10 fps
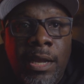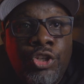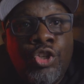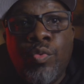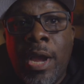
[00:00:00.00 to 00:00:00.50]

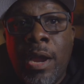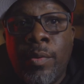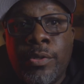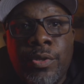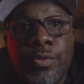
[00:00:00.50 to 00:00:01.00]
2
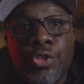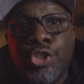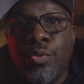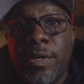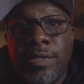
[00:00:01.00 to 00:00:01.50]
hours on the
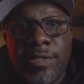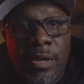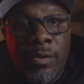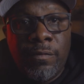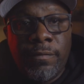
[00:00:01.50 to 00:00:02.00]
shoot
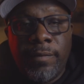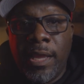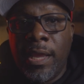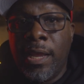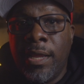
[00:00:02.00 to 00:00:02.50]
itself,
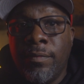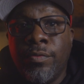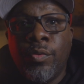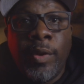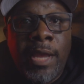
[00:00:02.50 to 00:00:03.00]
and
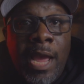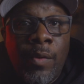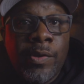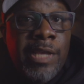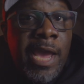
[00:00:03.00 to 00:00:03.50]
3
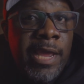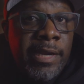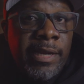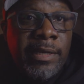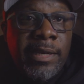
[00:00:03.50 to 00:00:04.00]
hours
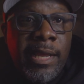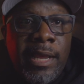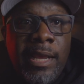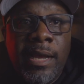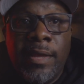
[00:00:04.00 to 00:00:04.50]
editing.
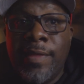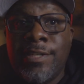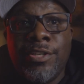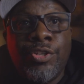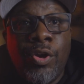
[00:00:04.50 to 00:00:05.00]

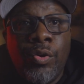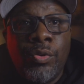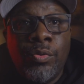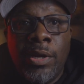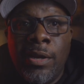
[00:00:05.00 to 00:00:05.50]
That's a
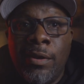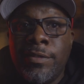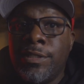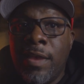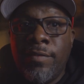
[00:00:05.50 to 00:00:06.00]
total of
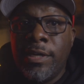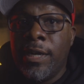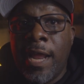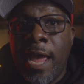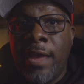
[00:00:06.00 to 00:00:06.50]

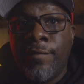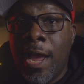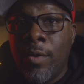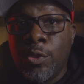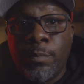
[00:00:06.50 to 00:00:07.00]
7.5
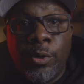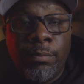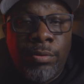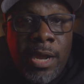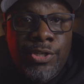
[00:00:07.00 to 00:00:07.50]
hours per
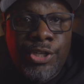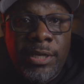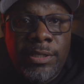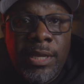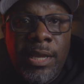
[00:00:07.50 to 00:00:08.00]
project.